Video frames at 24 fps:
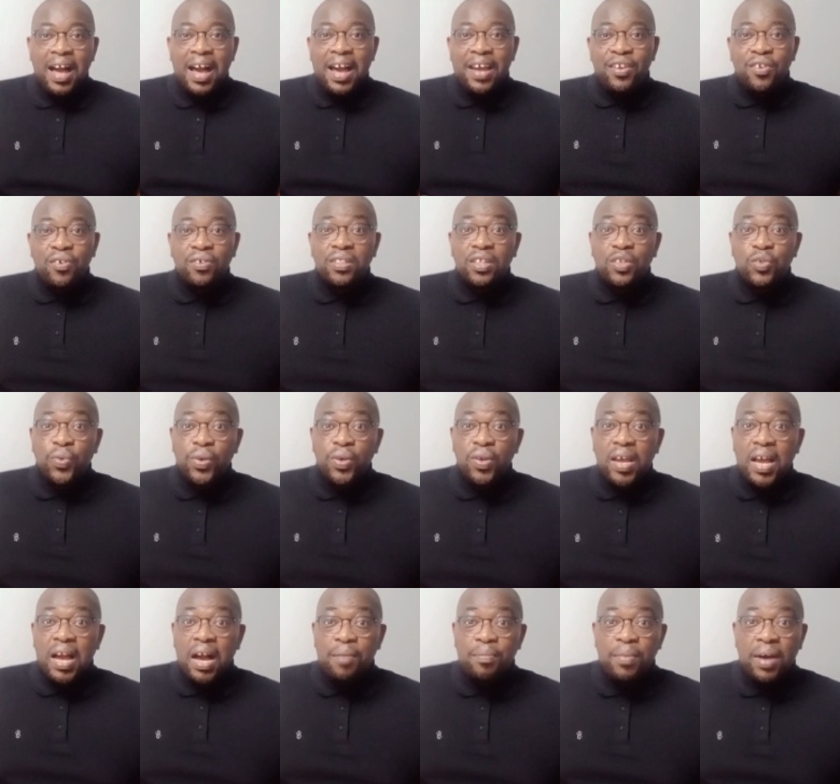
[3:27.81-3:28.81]
I know that when
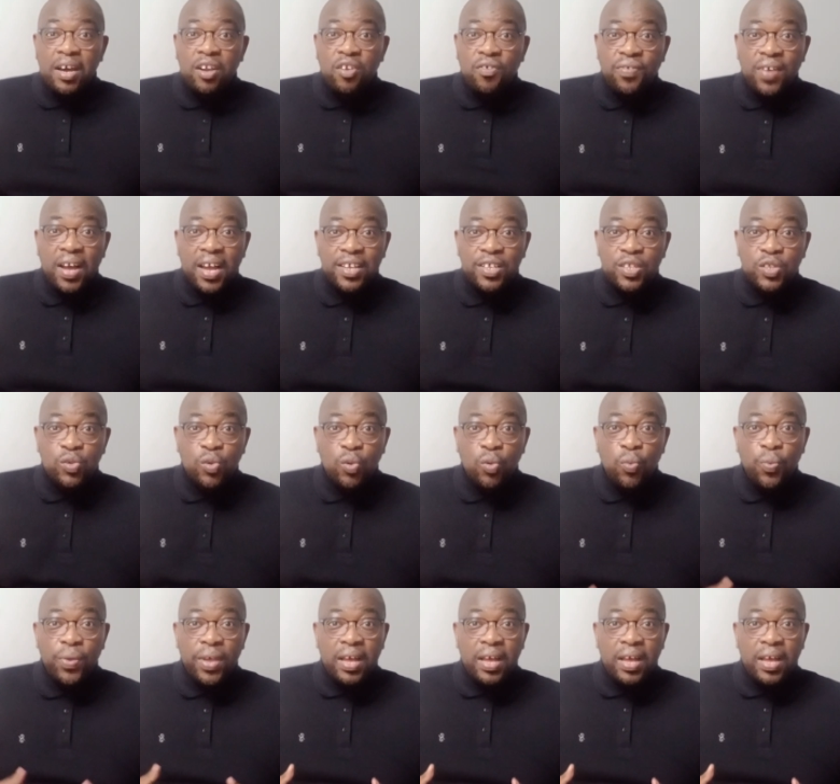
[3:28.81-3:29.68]
we come out of high school,